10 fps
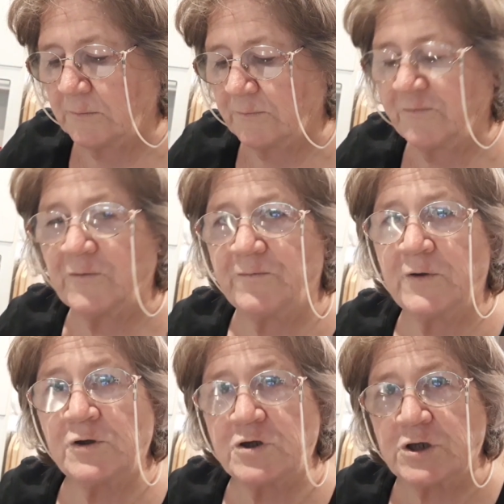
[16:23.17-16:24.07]
for
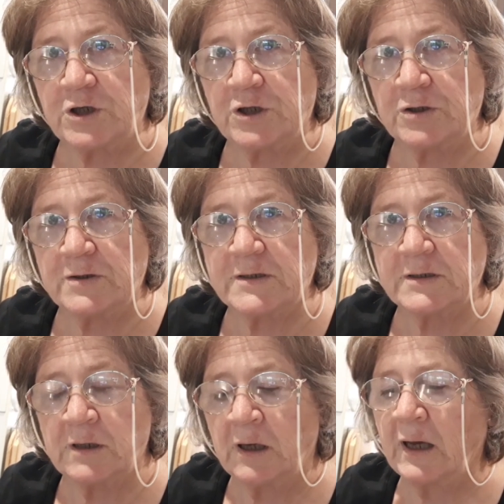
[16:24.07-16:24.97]
future
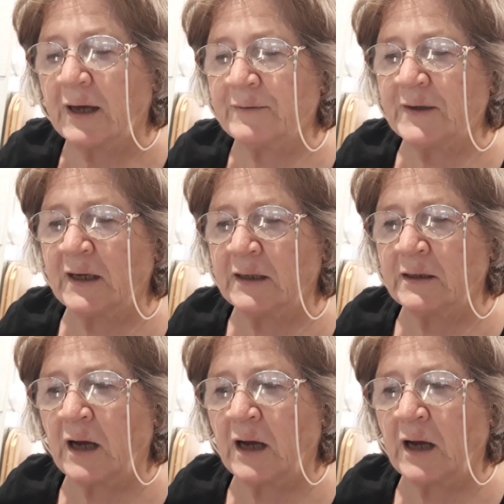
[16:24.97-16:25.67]
use, and then